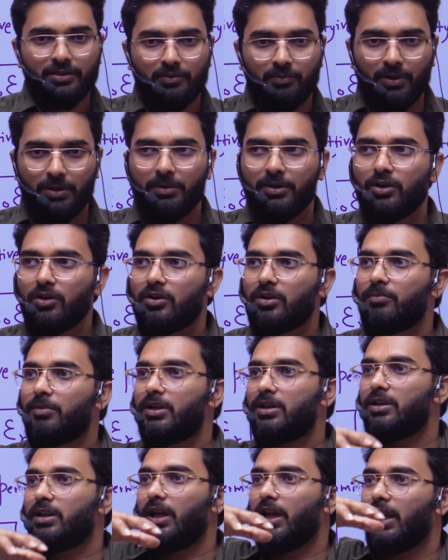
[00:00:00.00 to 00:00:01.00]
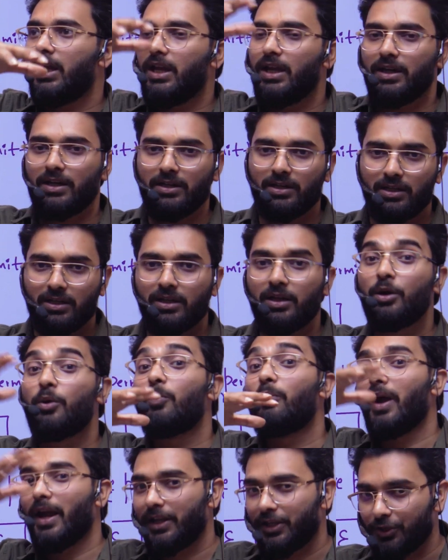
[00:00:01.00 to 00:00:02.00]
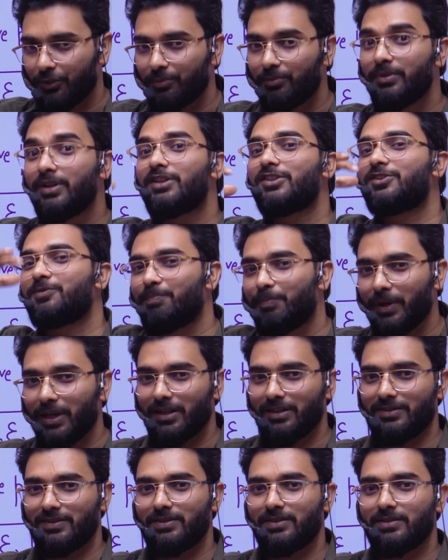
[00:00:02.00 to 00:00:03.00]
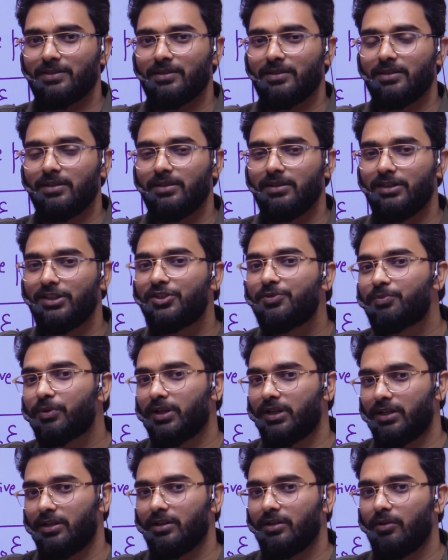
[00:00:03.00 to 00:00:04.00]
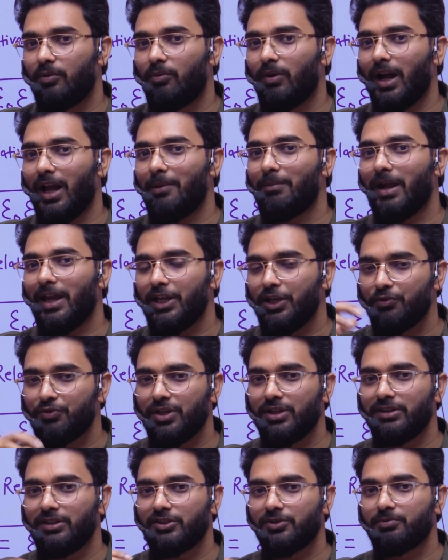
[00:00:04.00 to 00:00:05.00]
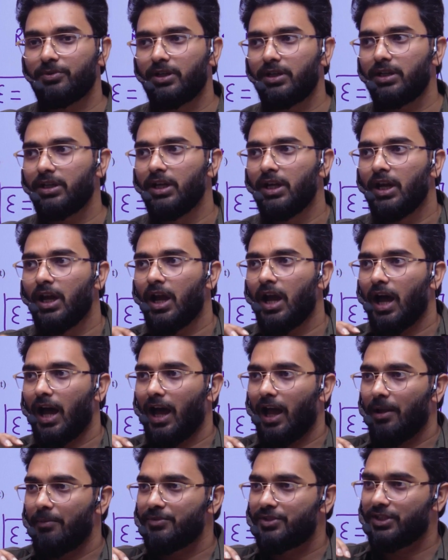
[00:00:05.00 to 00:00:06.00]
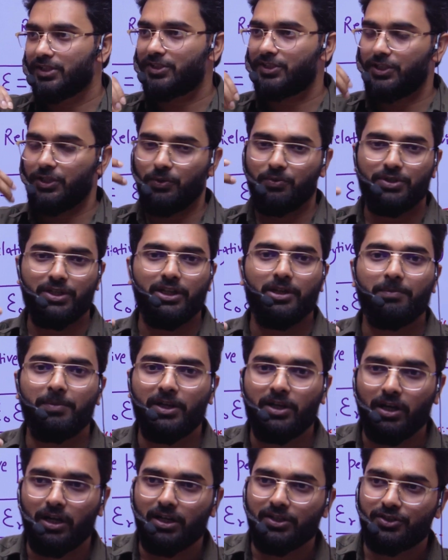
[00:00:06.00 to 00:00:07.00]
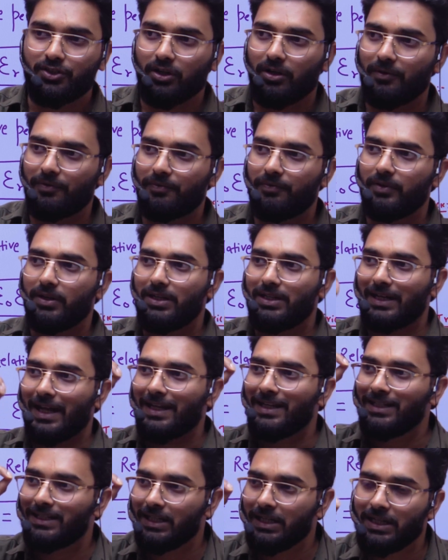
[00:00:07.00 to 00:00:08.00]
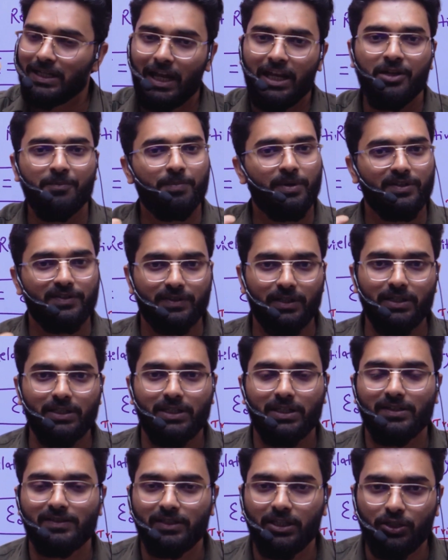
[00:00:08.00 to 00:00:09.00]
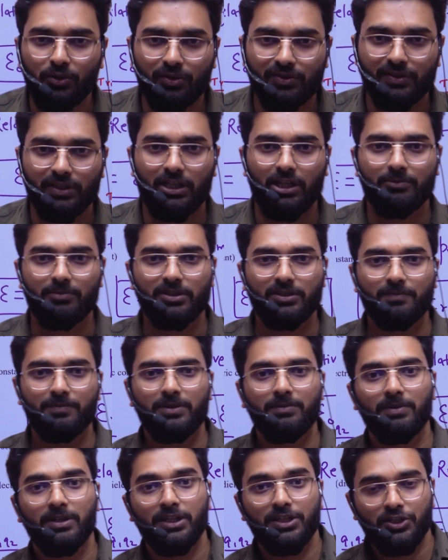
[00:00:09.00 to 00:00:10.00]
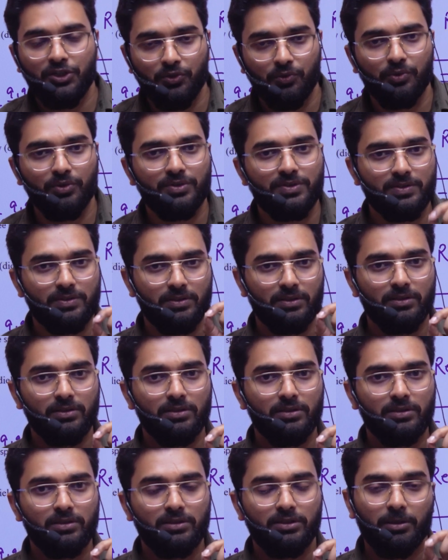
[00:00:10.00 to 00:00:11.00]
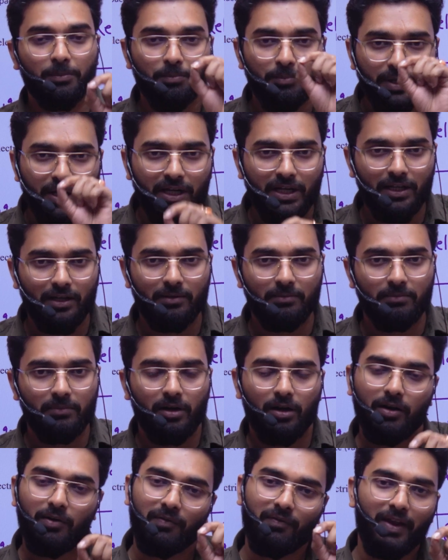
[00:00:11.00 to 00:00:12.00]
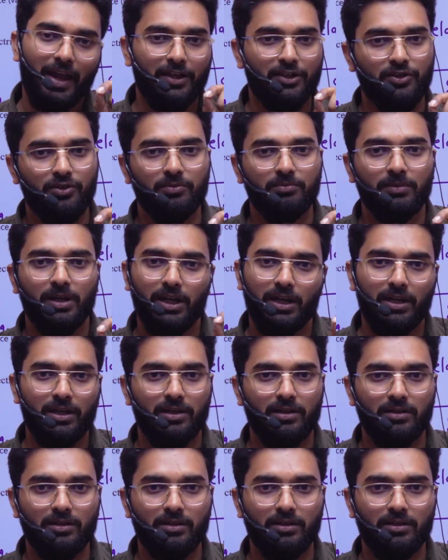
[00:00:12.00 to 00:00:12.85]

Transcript: we talk about air, vacuum, space, this word, why am I using this word? I am just using because of 99% case in your syllabus we will use the medium of vacuum, air.